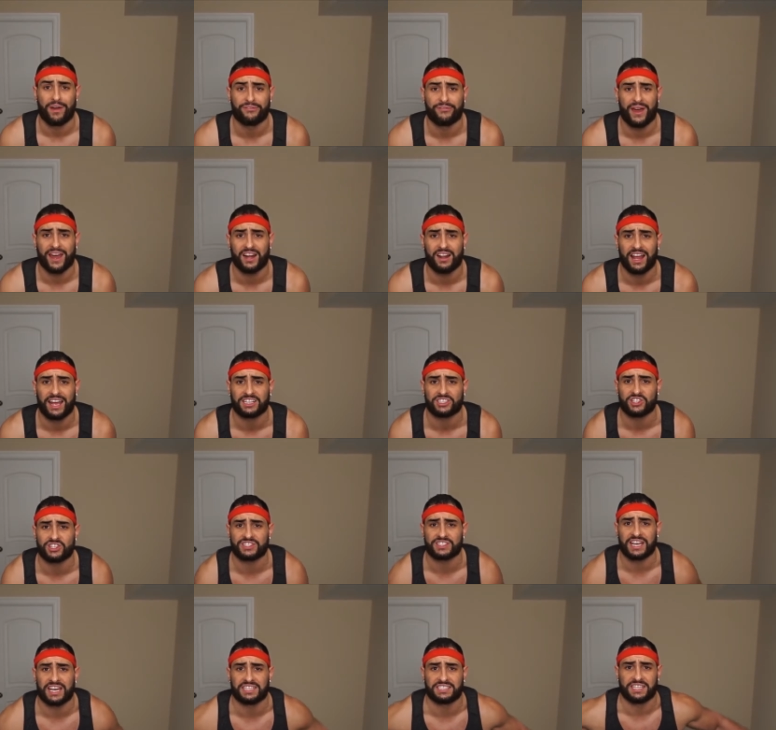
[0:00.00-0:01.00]
My final
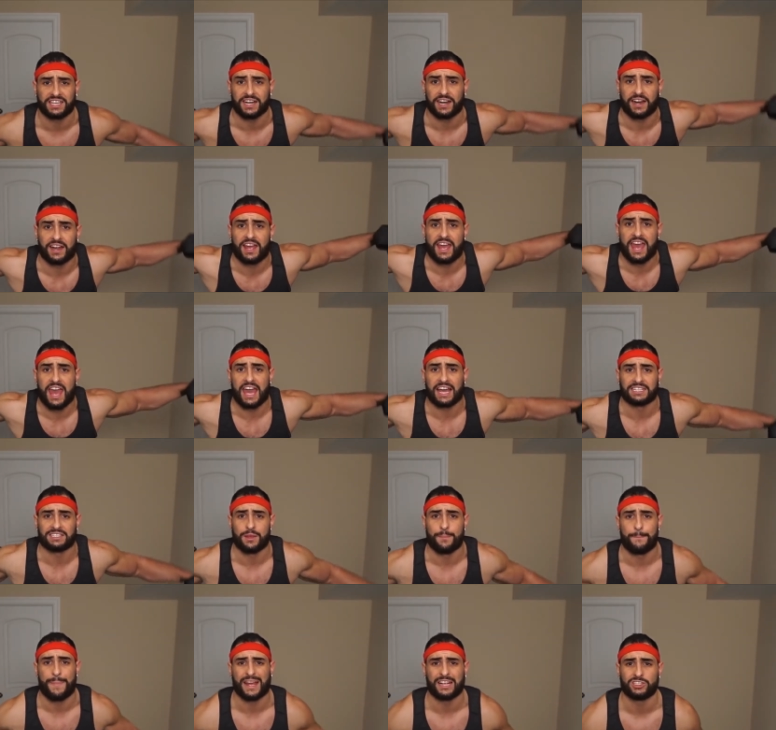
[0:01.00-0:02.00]
exercise here is
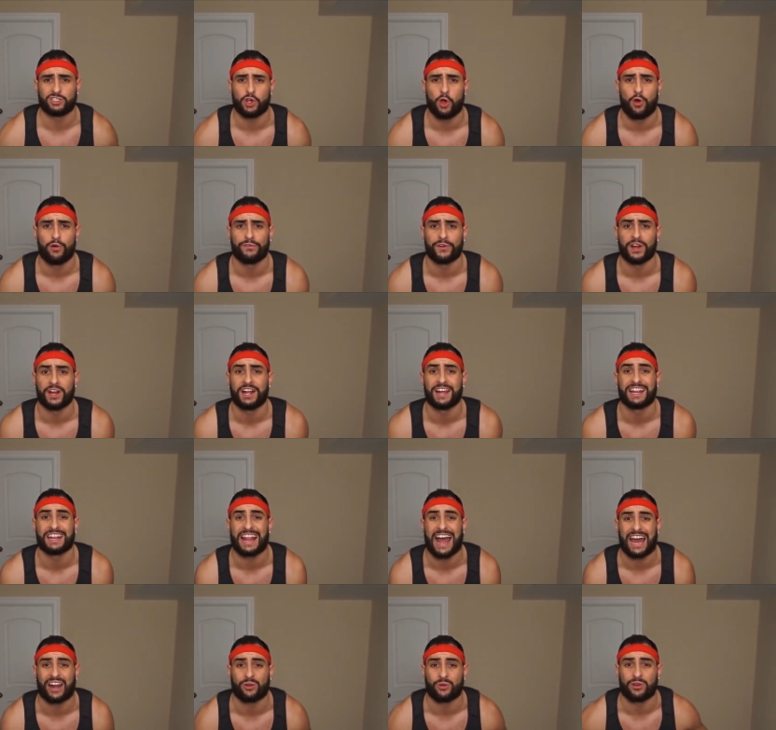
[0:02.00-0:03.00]
the bent over
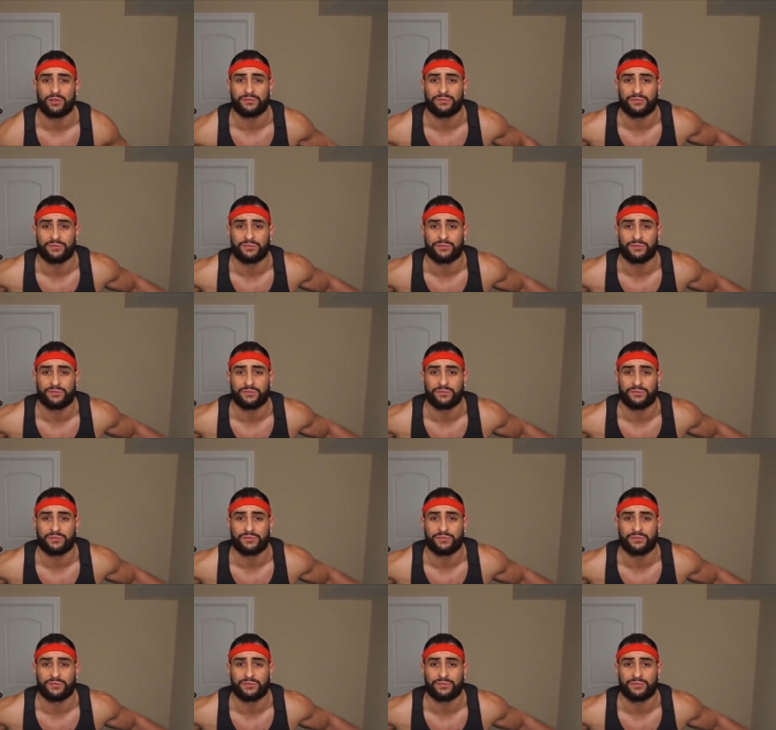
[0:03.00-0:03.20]
lateral